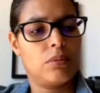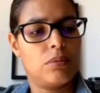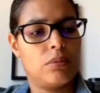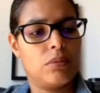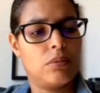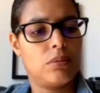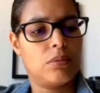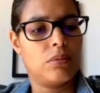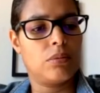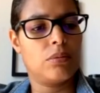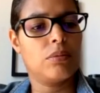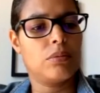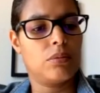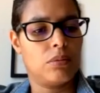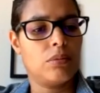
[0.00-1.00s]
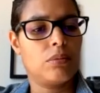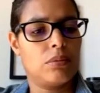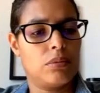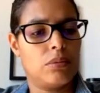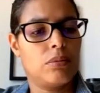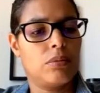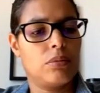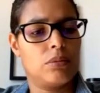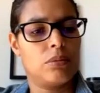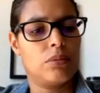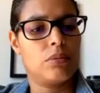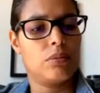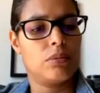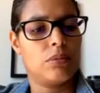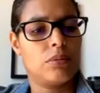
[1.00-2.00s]

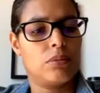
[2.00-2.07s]
No words are spoken by the person on screen.